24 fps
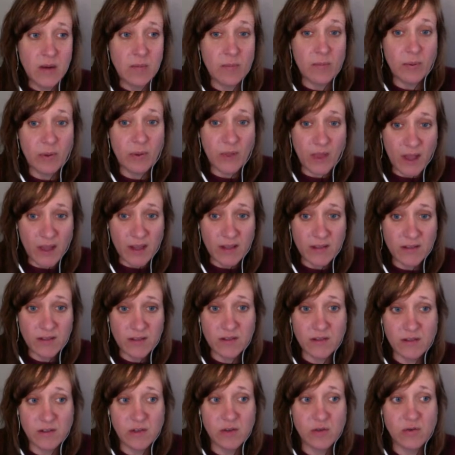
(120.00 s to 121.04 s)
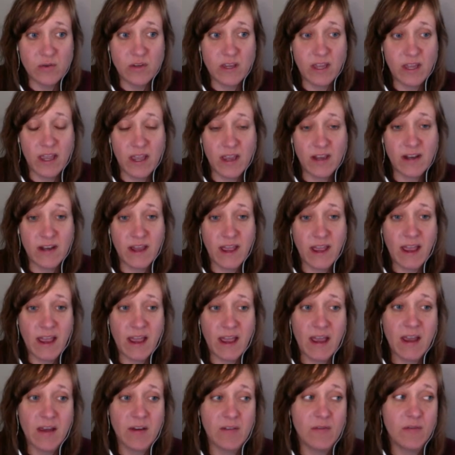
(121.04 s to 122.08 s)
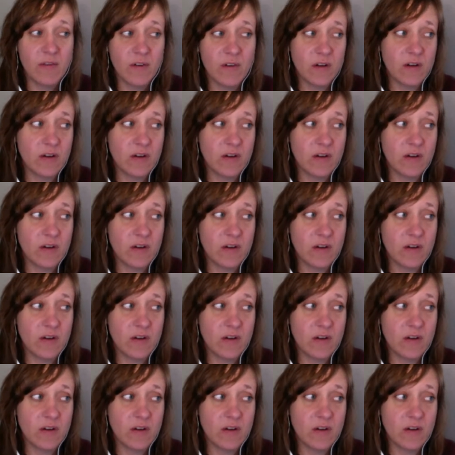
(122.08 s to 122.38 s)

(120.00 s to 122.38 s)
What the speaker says: plus, you can have